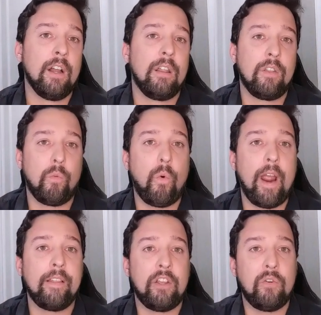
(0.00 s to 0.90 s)
the way
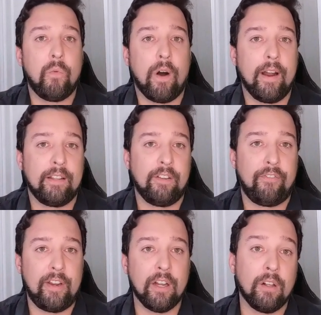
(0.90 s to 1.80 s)
that you want it to
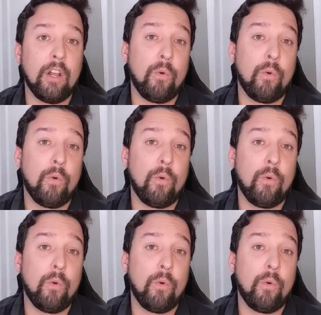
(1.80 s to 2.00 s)
feel